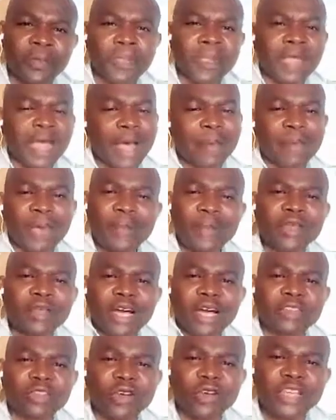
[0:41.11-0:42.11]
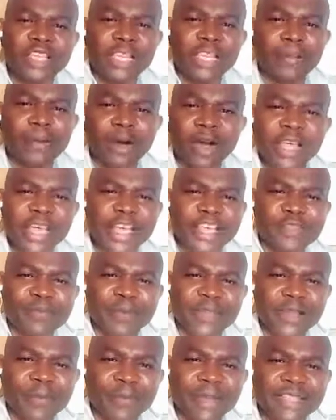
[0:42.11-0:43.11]
And maybe you are talking about
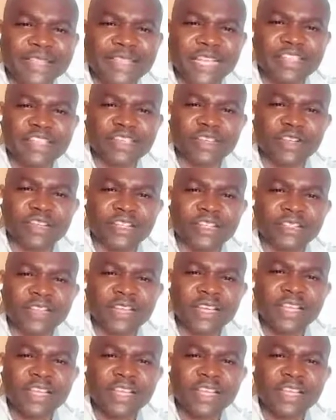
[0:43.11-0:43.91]
experimental study,